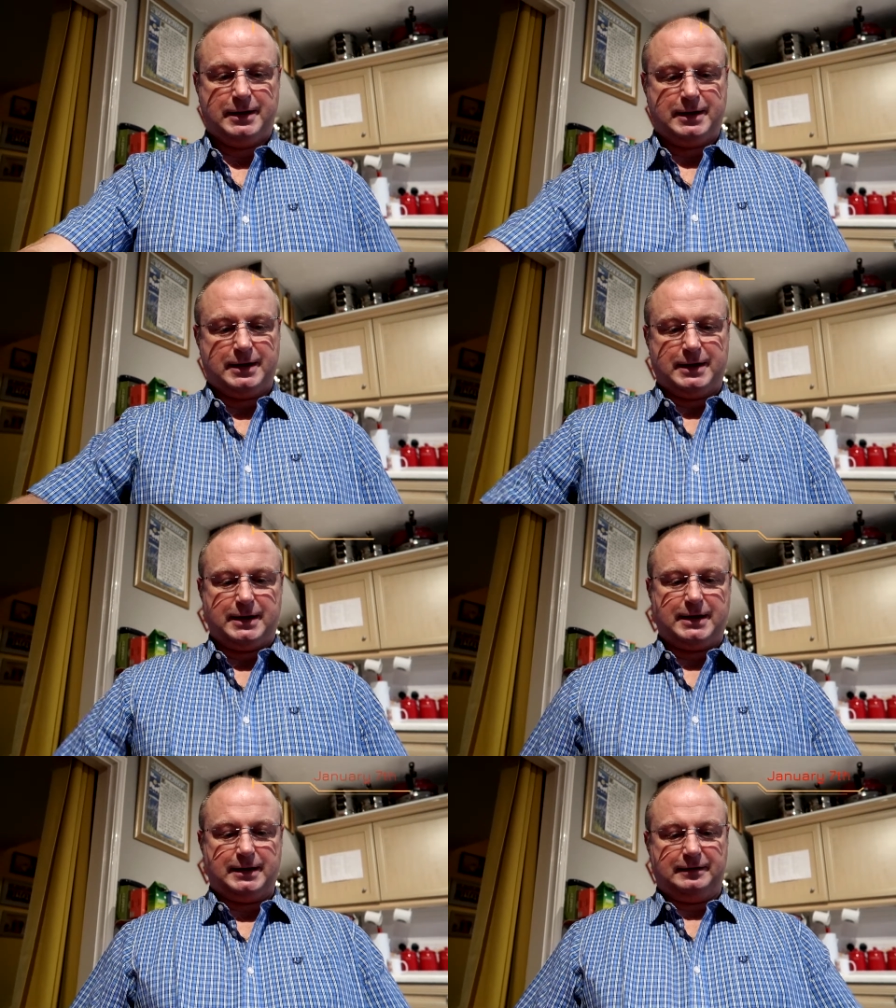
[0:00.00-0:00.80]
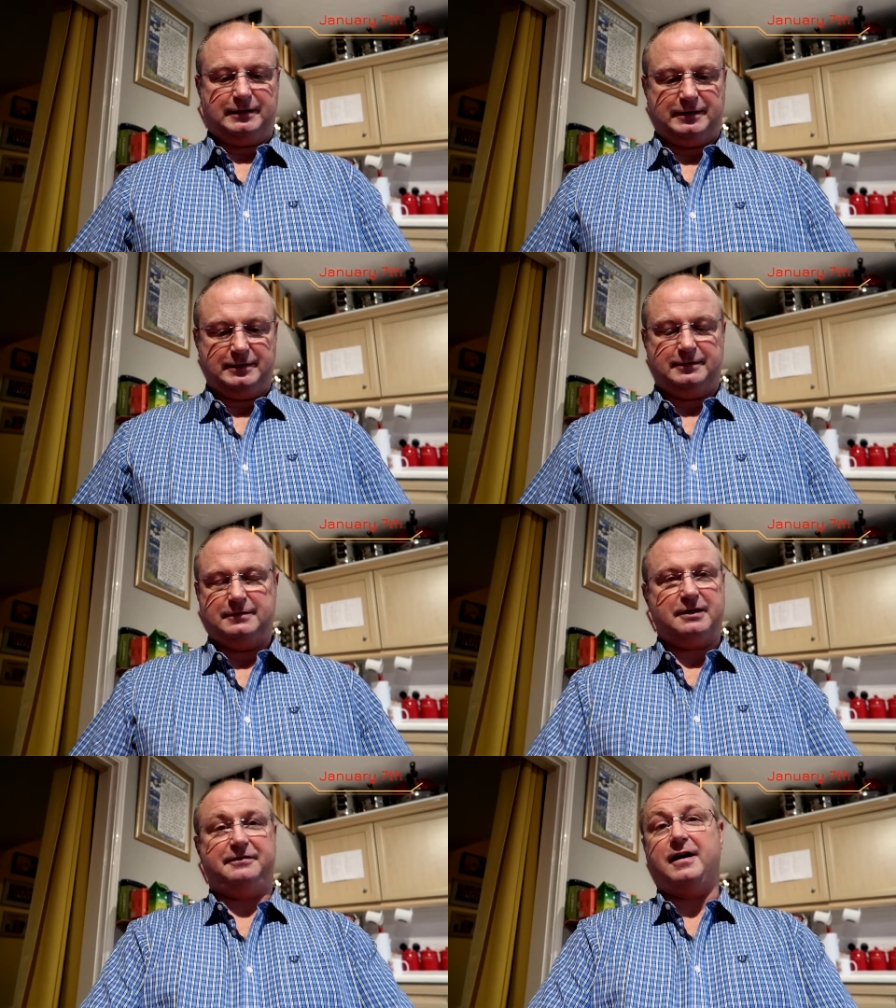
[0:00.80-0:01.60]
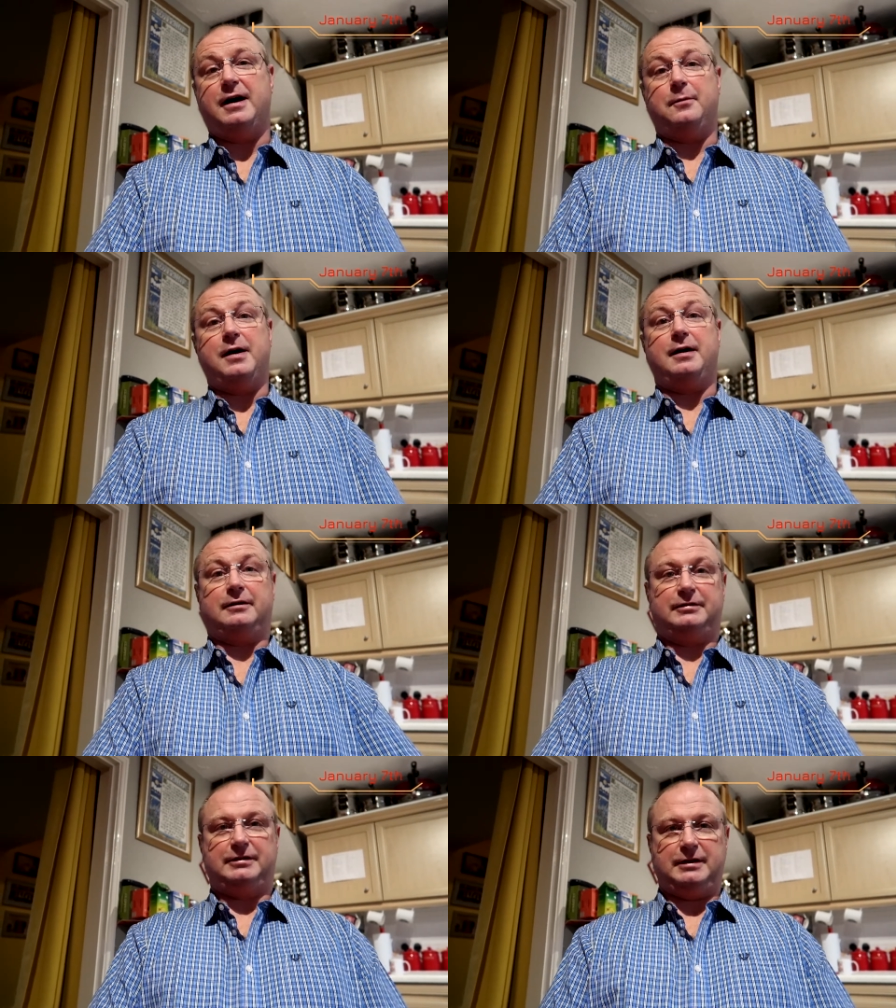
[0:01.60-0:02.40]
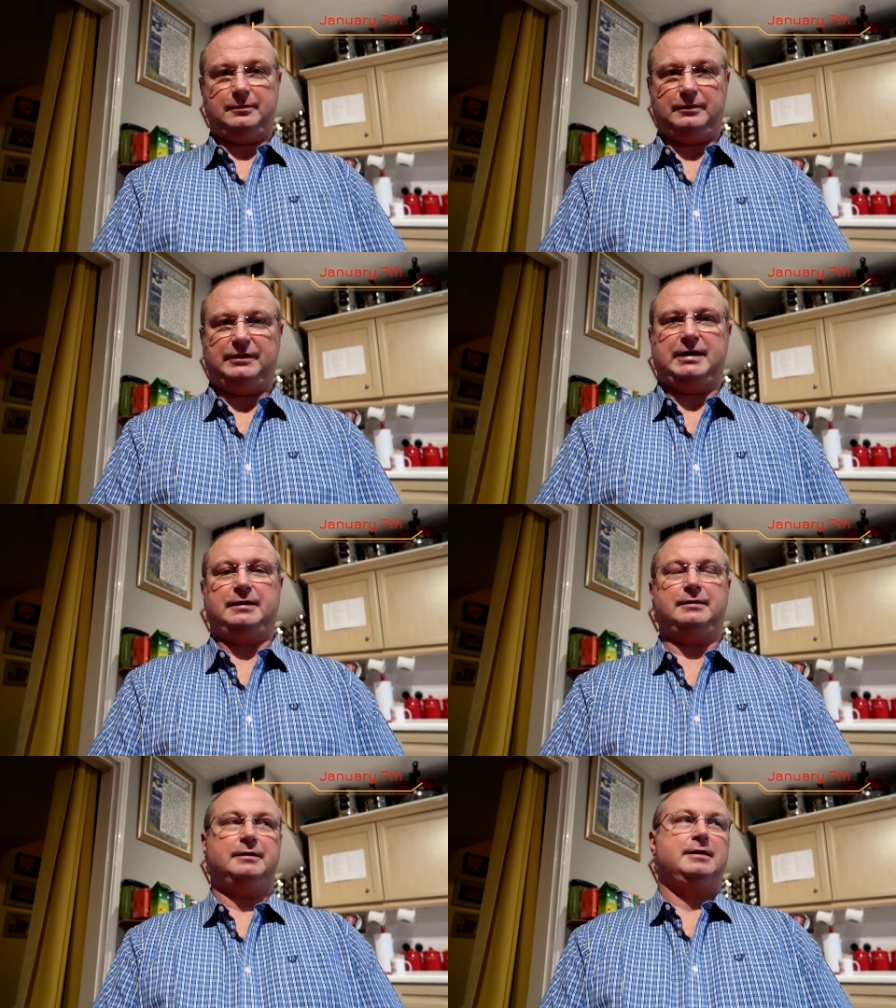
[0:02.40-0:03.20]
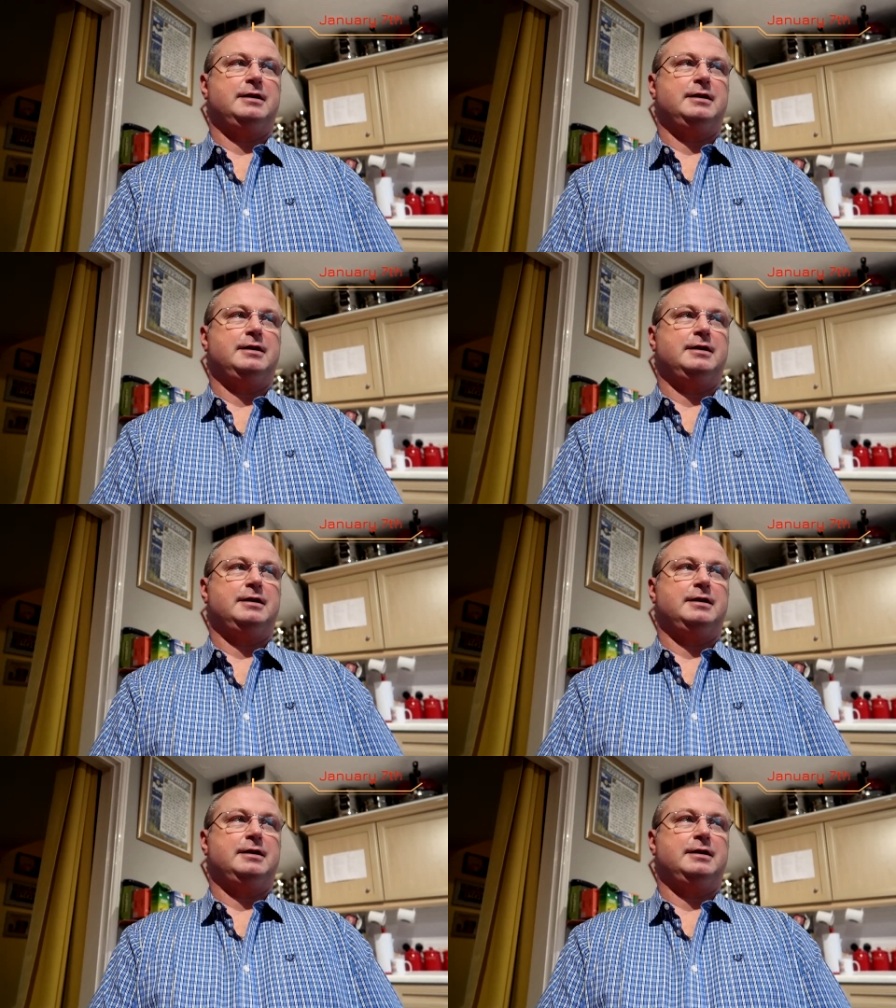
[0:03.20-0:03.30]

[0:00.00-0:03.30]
and no fireworks, it was a